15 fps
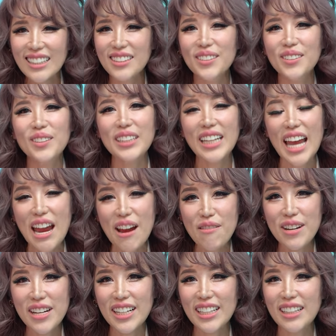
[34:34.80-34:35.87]
you know,
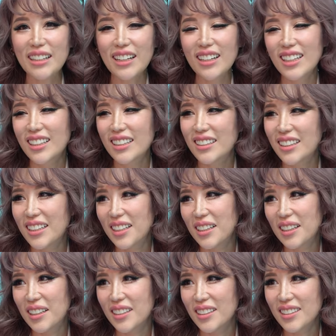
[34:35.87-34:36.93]
caring,
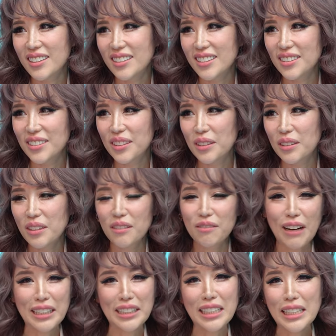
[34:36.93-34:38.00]
uh, you know,
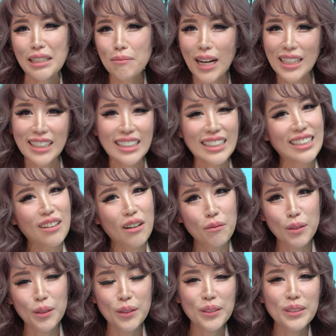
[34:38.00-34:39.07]
fatherly, motherly
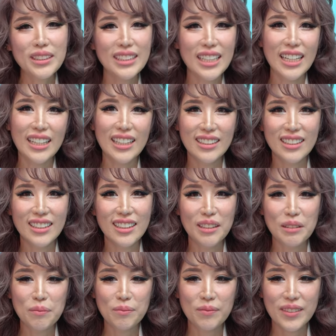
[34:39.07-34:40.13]
almost, and
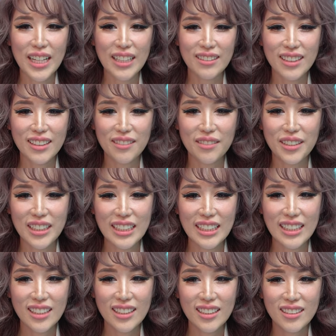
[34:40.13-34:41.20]
um, that they
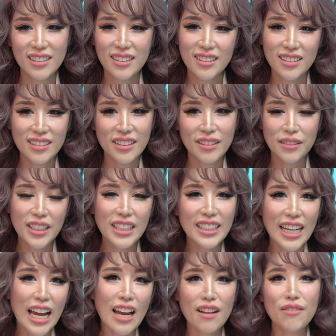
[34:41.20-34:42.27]
really they really
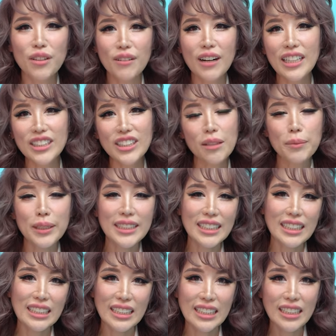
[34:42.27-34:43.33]
care for Raeesah
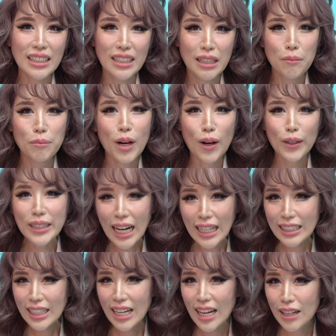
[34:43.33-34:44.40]
basically. But on the
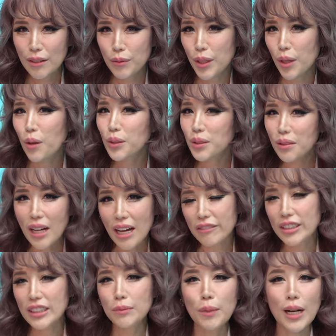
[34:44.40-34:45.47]
other hand, we also have
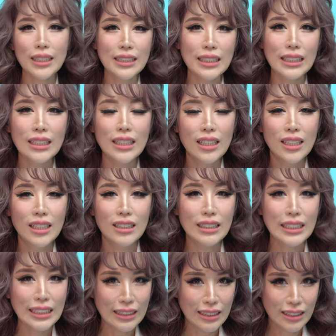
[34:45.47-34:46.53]
these party
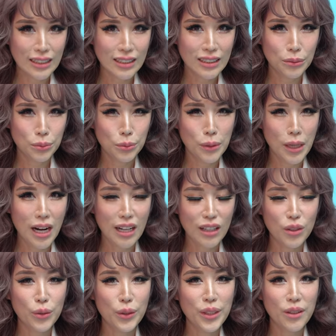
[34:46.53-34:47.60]
leaders who are
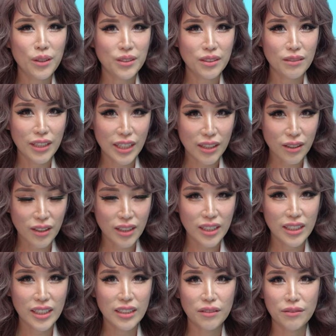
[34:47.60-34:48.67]
going on the record
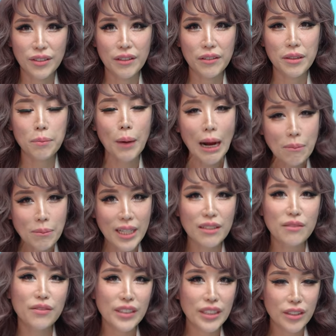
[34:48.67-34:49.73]
in a very public
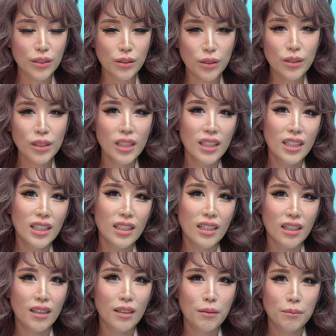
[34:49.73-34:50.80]
video
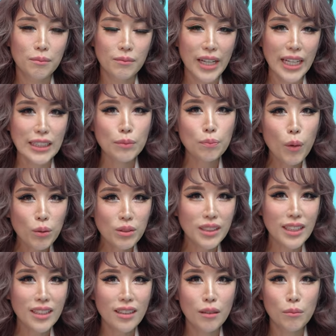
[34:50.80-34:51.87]
um,
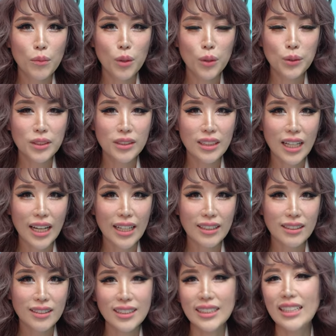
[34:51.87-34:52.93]
exposing her most
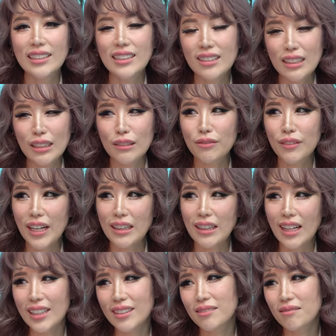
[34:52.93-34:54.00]
like sensitive and
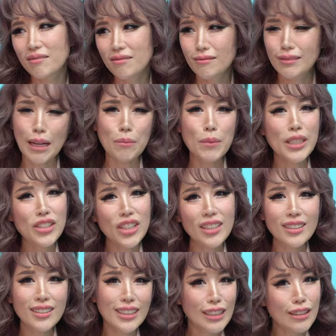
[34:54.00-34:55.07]
like
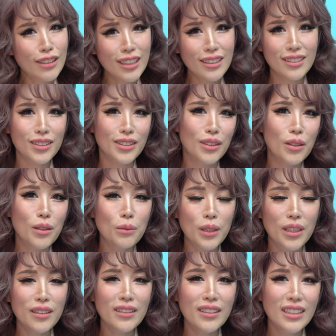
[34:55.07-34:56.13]
damaging secret to the whole
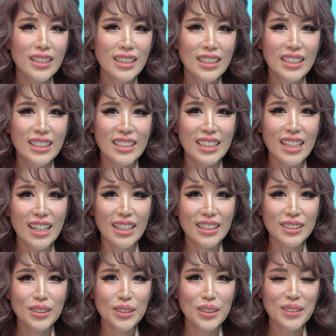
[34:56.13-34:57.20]
world. Yeah,
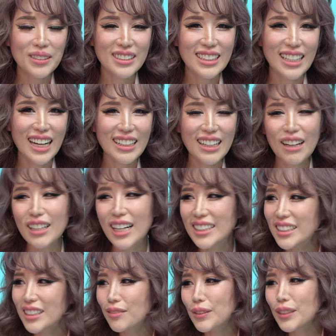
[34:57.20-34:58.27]
so I, I, I
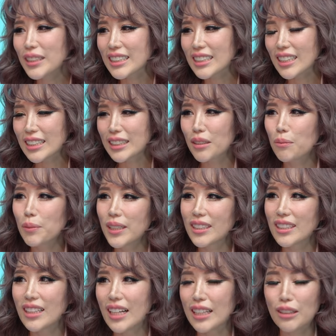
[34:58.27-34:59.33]
just feel it's a little
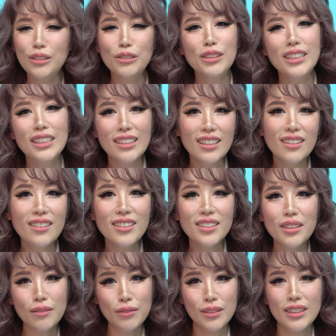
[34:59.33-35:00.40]
bit like contradicting
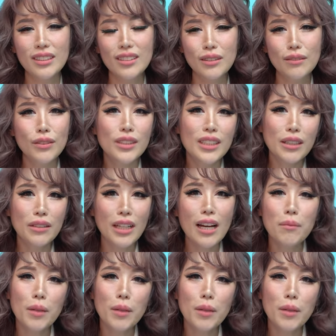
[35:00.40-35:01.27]
also. If you if you say you care